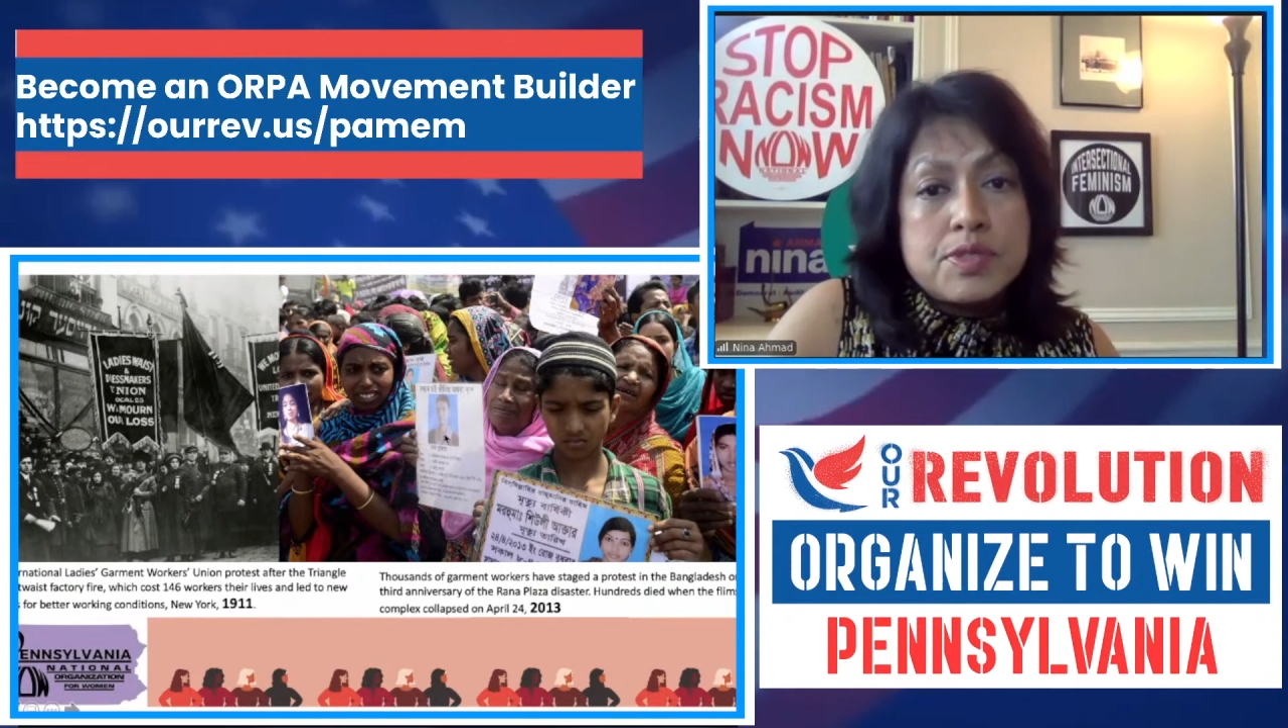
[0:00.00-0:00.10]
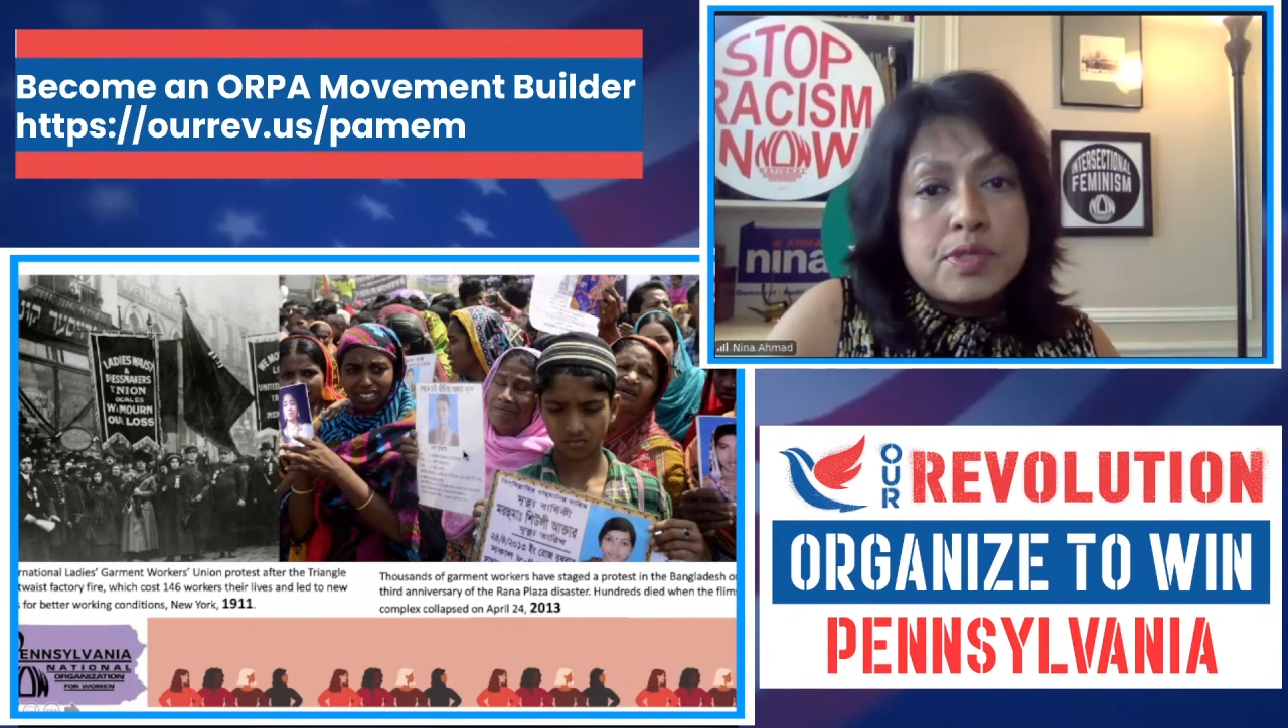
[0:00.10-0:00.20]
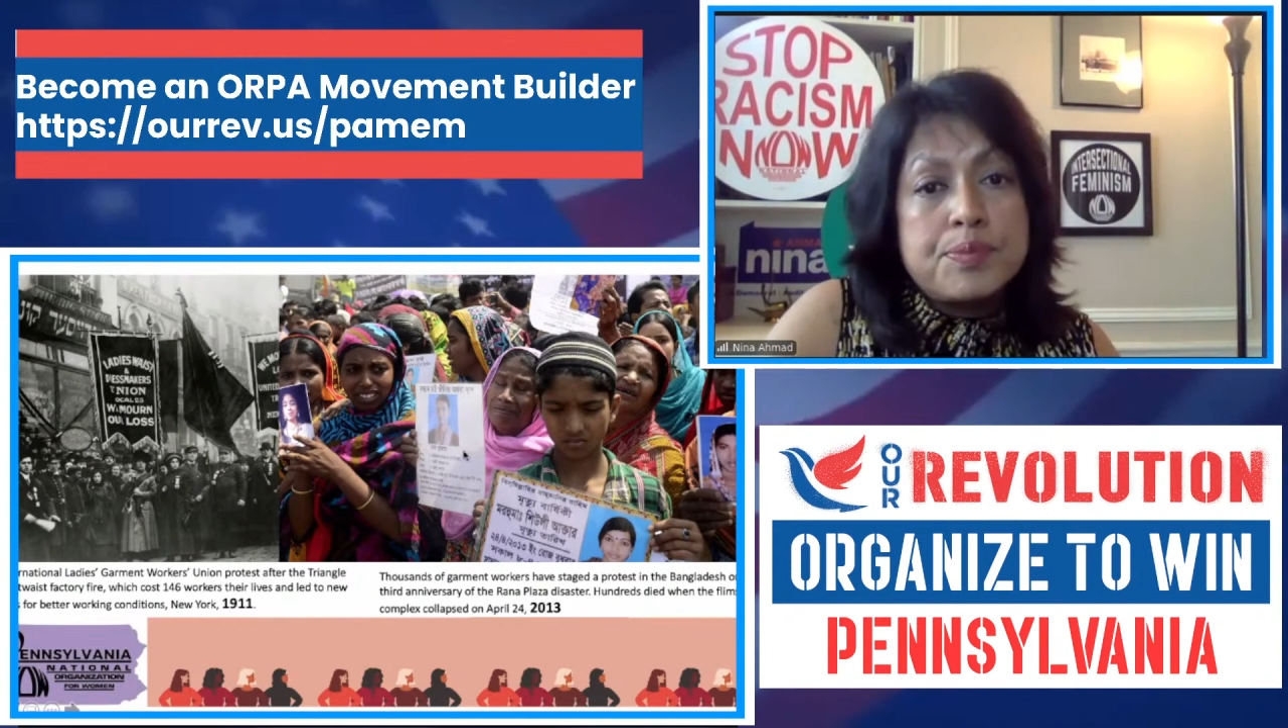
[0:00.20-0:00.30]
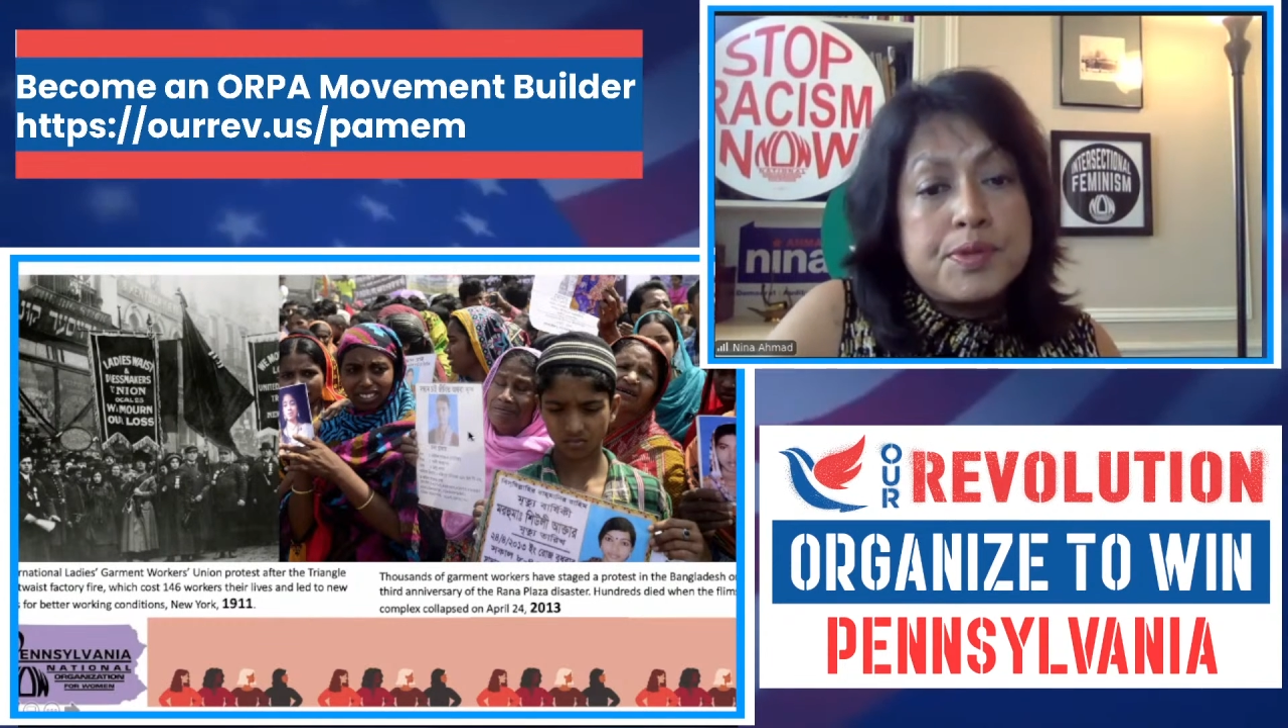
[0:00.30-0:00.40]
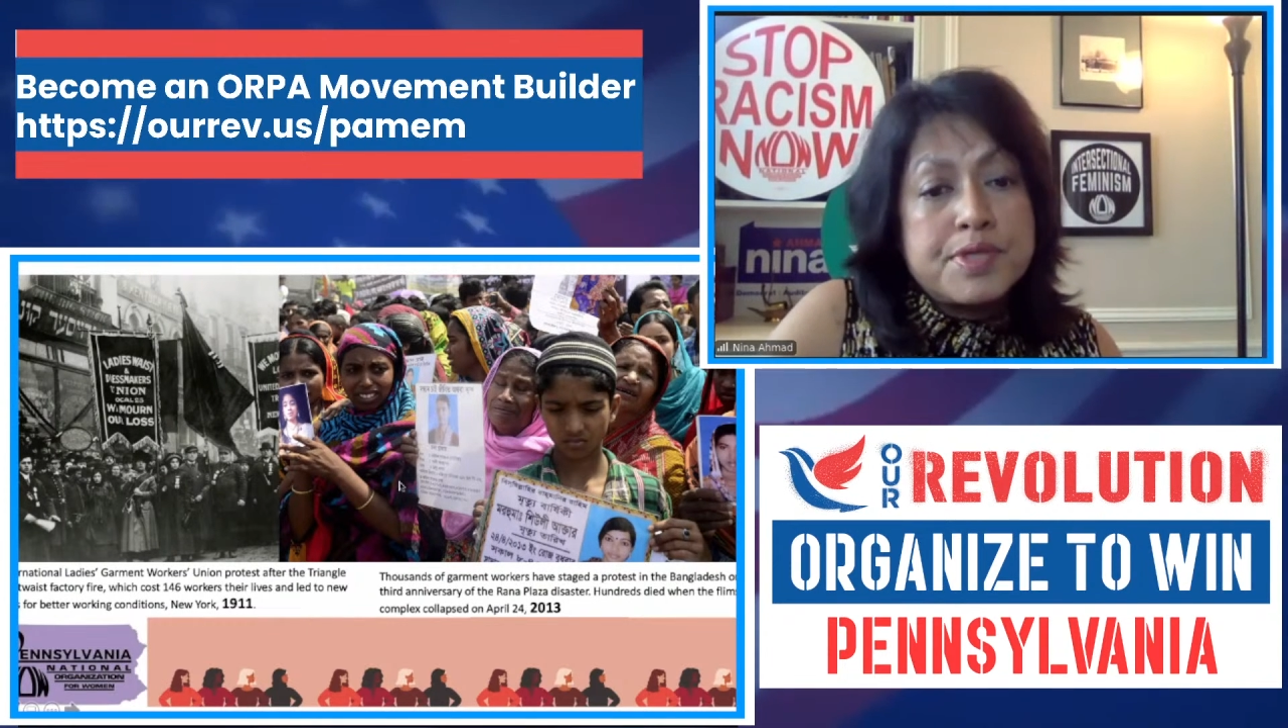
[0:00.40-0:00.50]
a
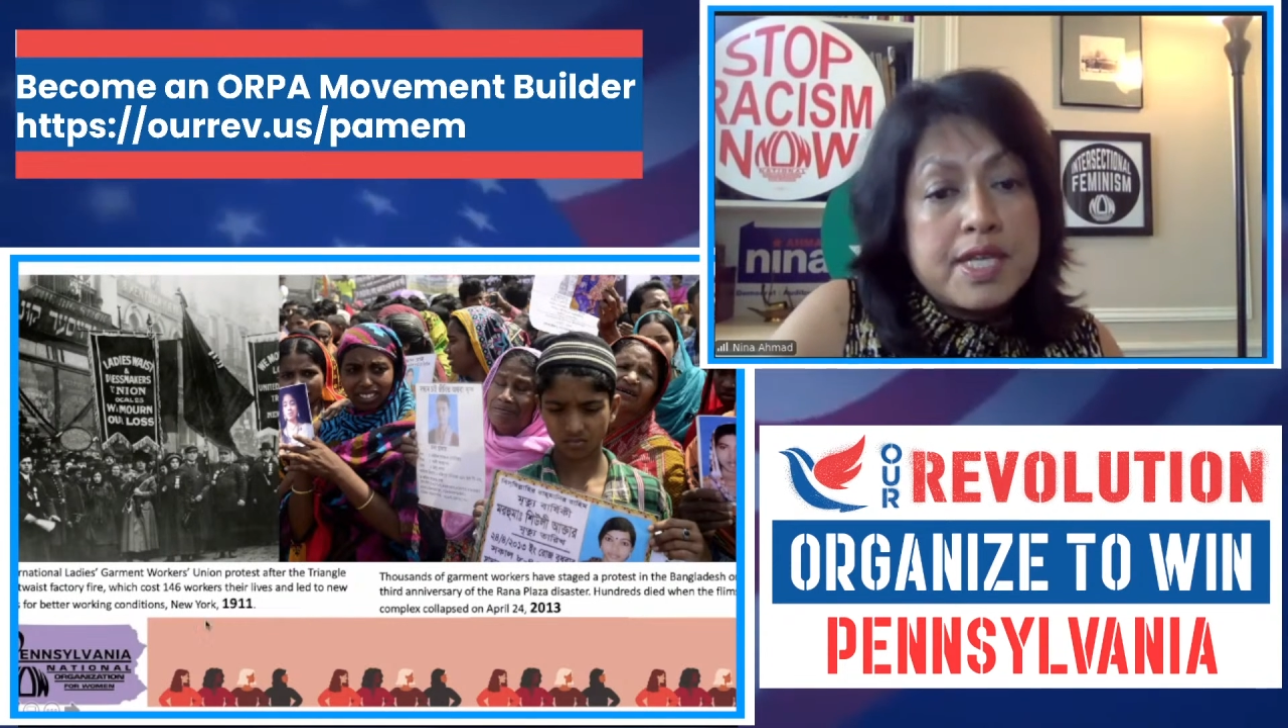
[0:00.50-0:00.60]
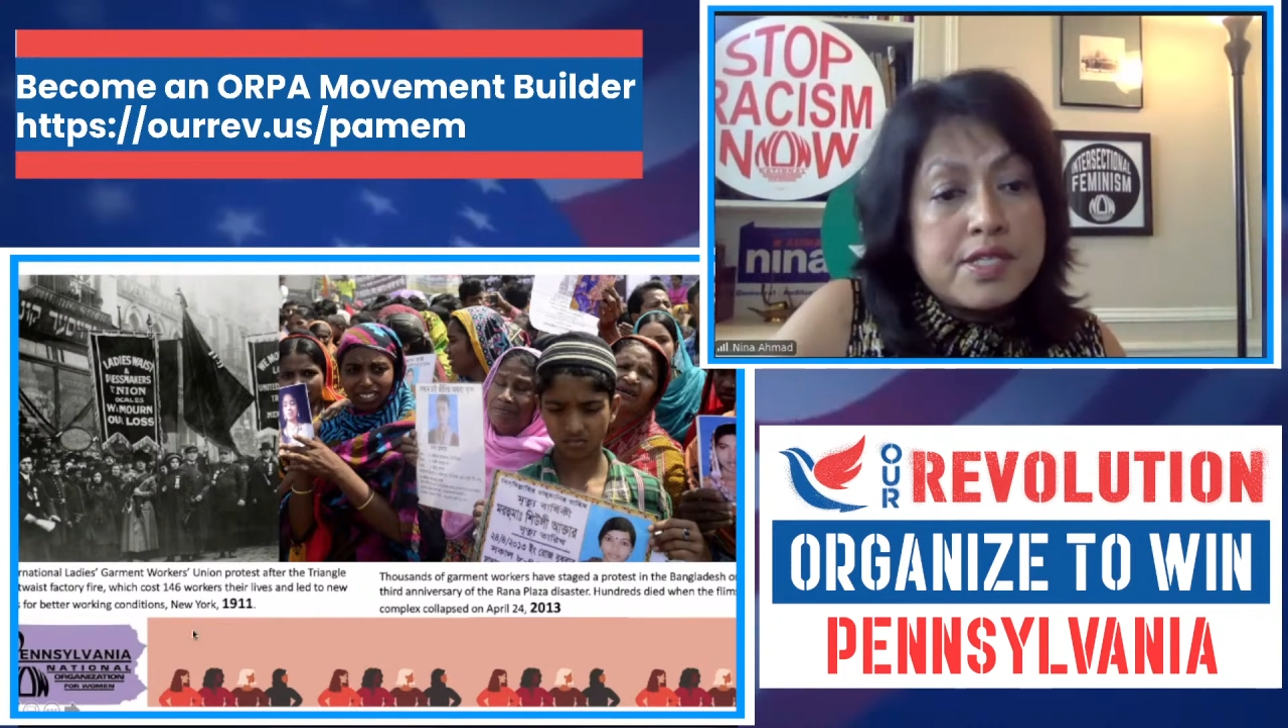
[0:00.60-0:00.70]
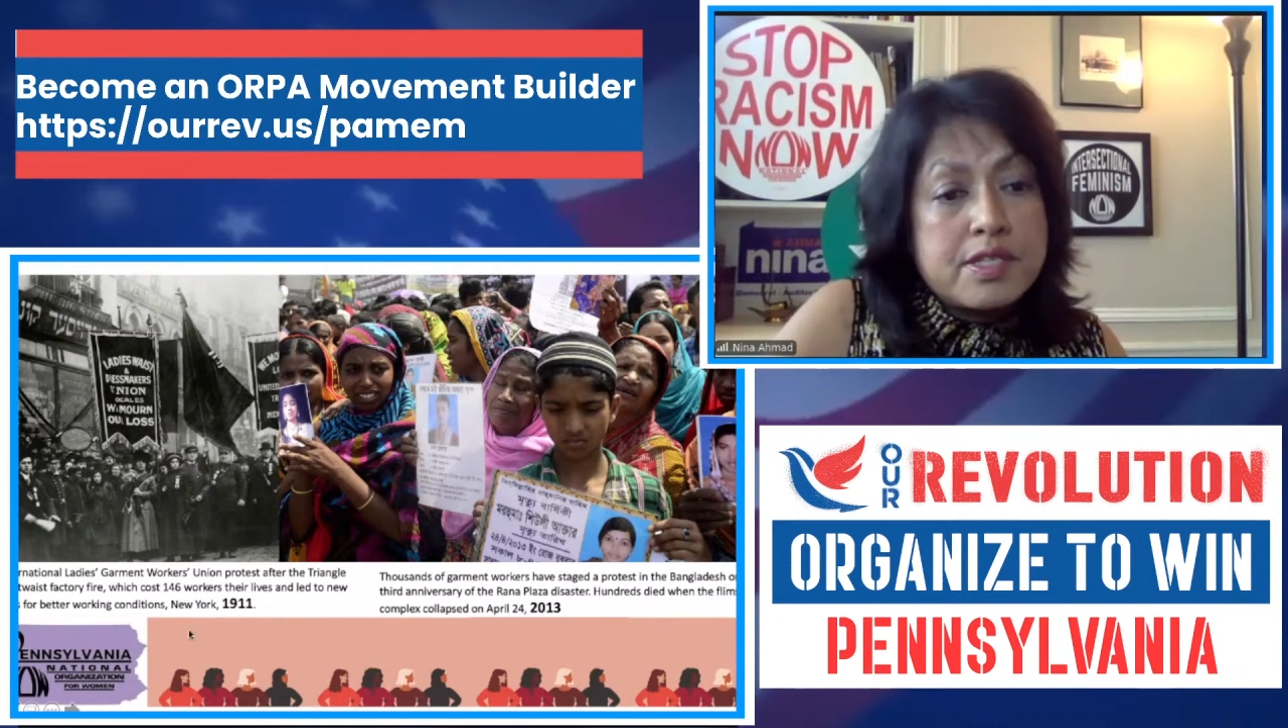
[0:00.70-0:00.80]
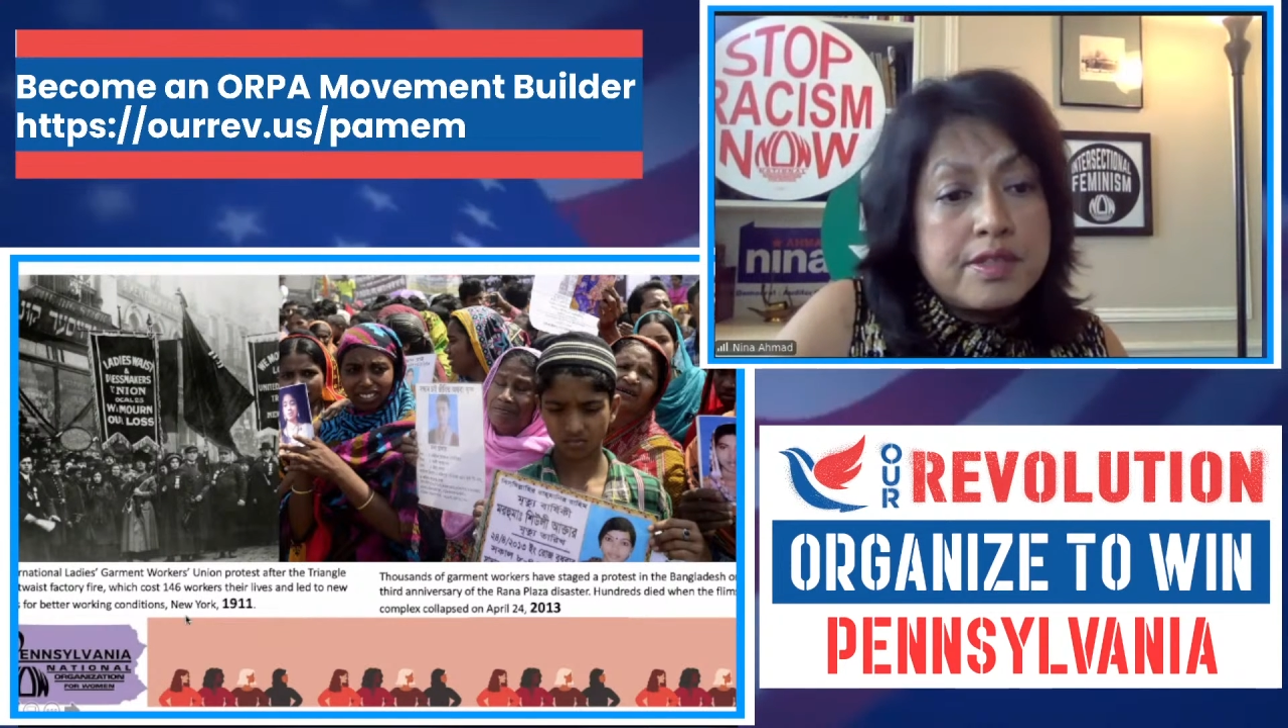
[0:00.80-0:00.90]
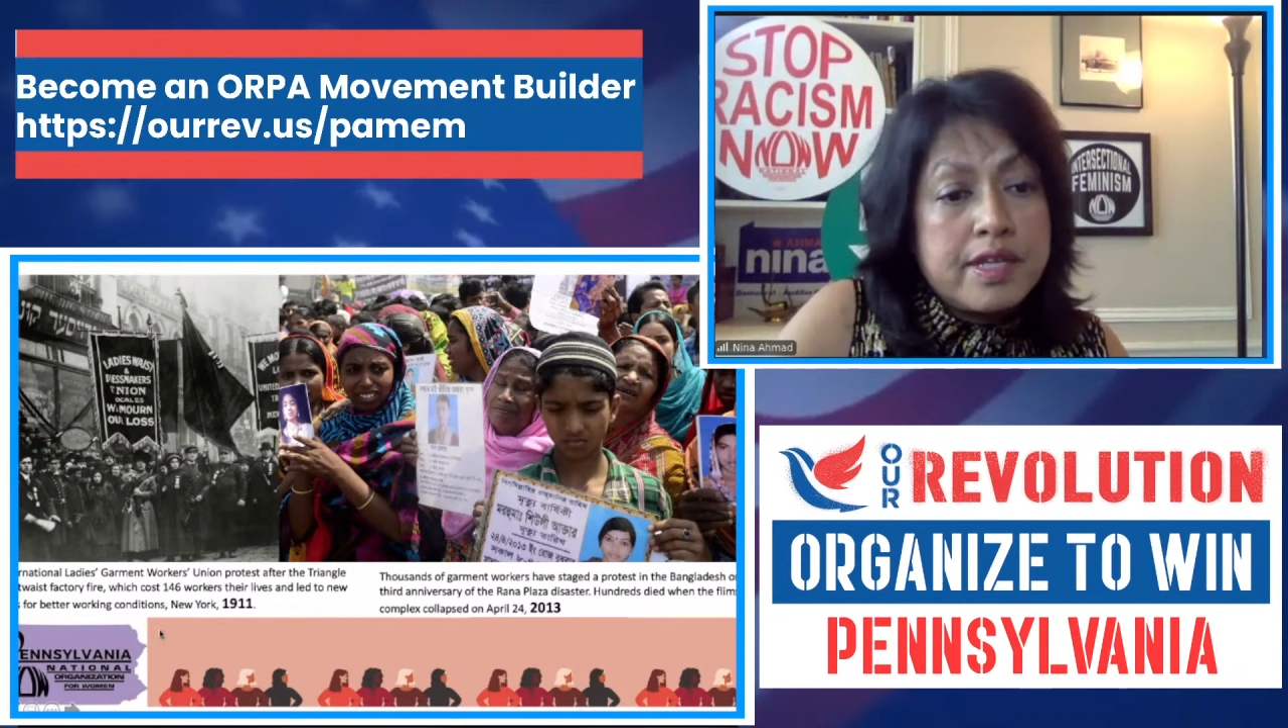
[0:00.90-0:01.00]

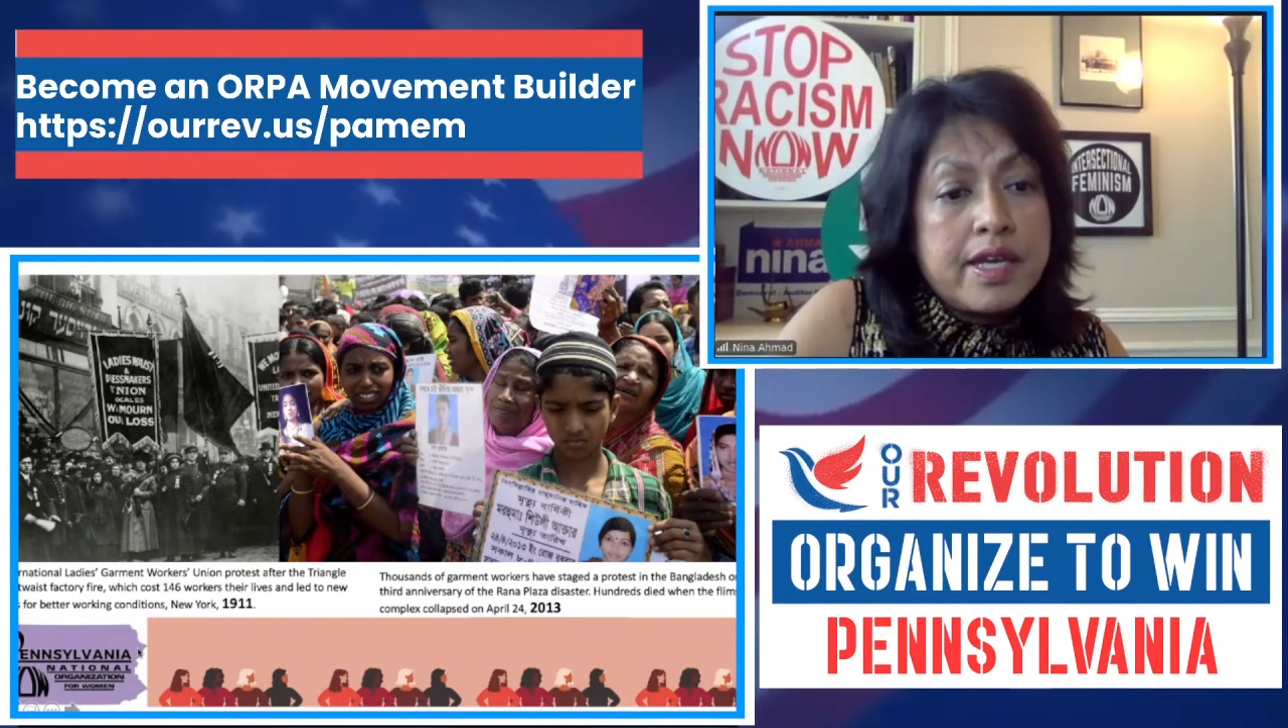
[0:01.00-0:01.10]
protest on the